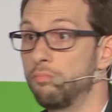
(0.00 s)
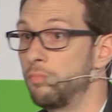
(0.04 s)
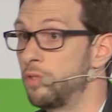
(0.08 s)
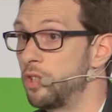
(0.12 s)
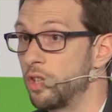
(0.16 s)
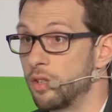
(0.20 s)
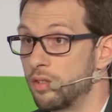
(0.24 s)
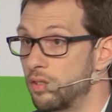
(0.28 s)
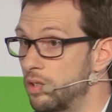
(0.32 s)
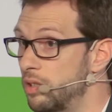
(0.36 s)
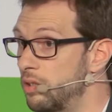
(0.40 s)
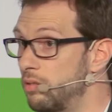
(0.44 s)

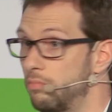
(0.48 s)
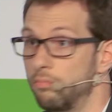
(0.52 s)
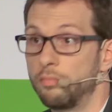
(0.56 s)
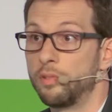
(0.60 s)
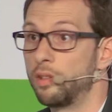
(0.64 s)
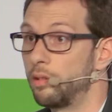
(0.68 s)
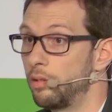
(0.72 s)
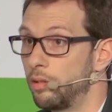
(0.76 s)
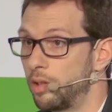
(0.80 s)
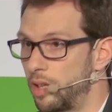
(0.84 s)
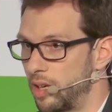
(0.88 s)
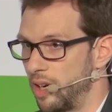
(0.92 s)
just
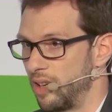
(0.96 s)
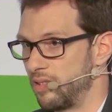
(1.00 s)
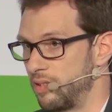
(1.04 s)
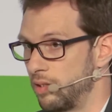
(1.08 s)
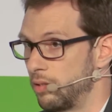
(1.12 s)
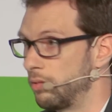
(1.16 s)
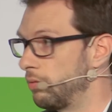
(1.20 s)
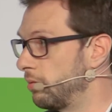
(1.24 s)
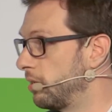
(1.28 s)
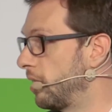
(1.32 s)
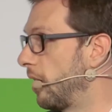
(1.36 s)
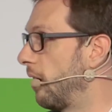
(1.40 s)

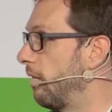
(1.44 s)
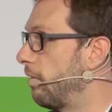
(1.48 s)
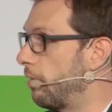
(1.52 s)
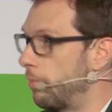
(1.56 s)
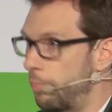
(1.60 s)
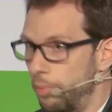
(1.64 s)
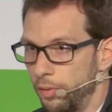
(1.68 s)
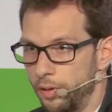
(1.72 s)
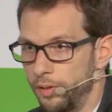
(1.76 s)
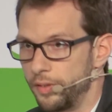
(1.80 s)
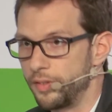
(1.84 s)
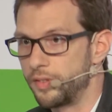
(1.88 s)
classical
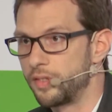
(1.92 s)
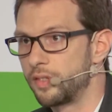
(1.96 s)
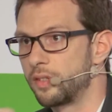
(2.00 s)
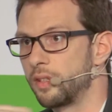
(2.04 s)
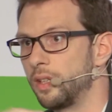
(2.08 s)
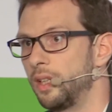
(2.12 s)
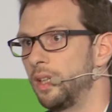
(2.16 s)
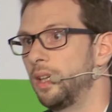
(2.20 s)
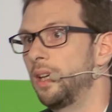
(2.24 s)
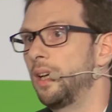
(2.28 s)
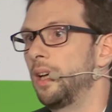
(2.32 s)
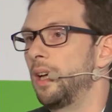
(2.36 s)
developers,
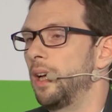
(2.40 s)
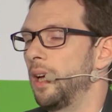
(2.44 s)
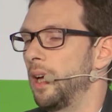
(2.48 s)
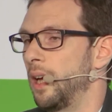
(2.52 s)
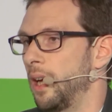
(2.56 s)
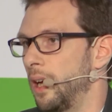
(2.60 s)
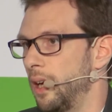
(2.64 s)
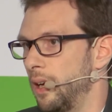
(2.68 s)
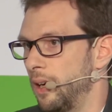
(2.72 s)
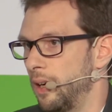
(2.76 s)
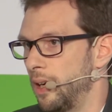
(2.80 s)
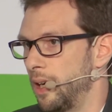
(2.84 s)

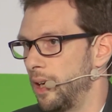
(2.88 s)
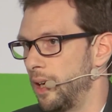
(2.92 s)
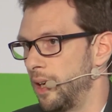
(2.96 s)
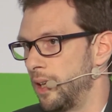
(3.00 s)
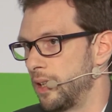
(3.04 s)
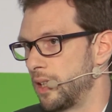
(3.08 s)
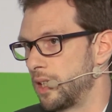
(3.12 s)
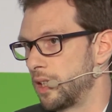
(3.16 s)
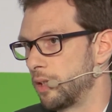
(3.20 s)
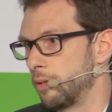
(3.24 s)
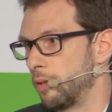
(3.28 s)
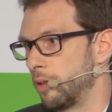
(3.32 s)

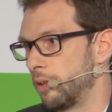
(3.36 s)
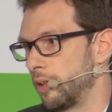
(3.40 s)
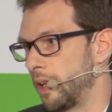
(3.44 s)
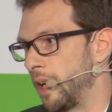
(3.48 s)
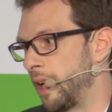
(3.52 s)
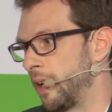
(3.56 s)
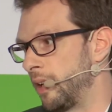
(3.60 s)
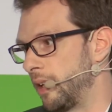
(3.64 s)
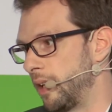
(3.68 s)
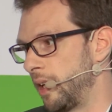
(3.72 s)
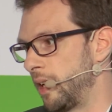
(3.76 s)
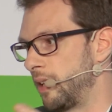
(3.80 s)
and so on.
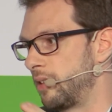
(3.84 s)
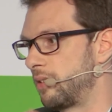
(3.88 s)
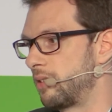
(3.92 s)
And